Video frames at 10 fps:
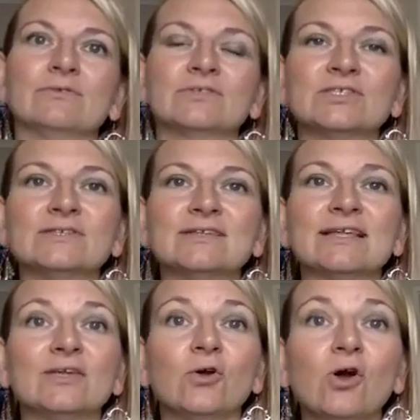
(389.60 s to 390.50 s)
just
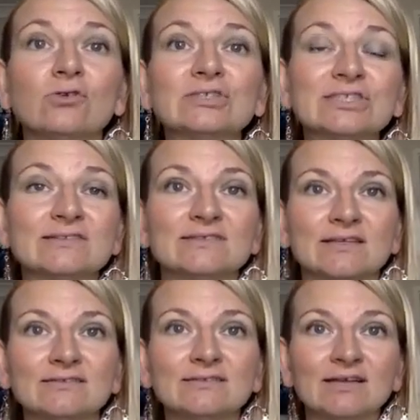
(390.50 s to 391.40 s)
like your
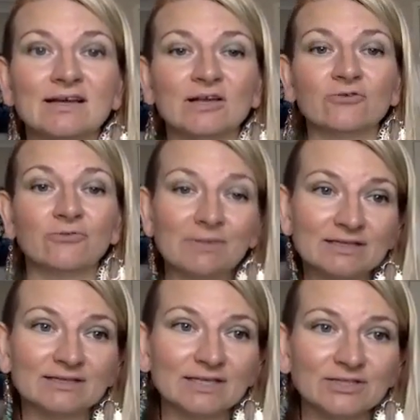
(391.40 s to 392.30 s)
consciousness through
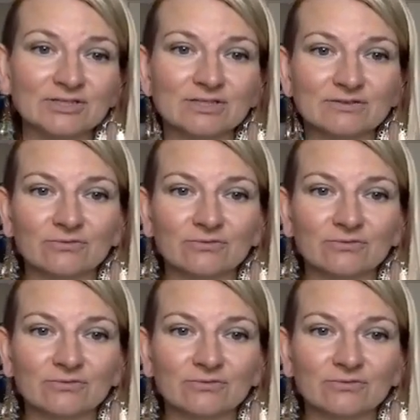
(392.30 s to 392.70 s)
meditation,